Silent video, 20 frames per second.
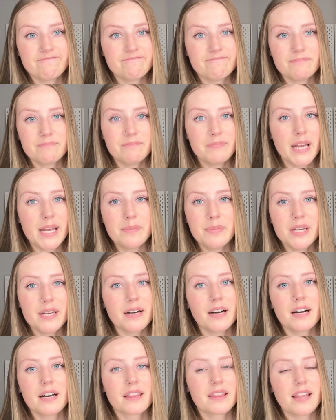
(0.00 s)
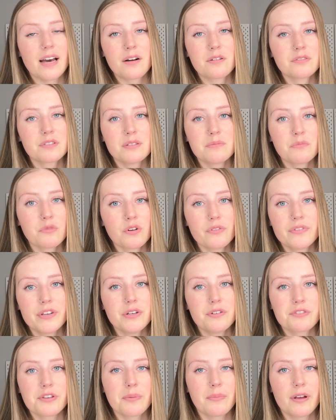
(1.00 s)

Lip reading: maybe 1,000 more views on